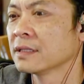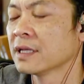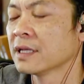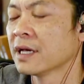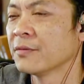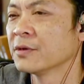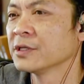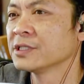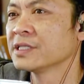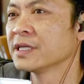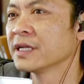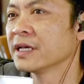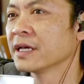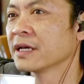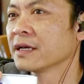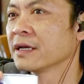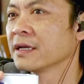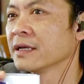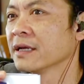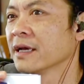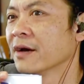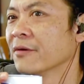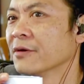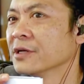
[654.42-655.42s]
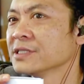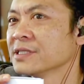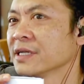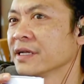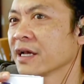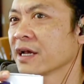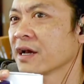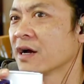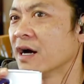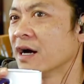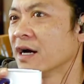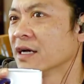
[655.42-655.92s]
How much did
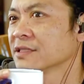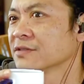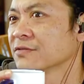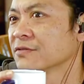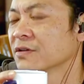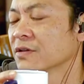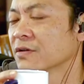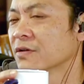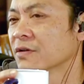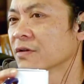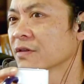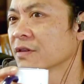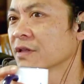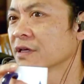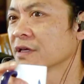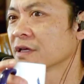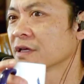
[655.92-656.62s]
it cost for the whole thing?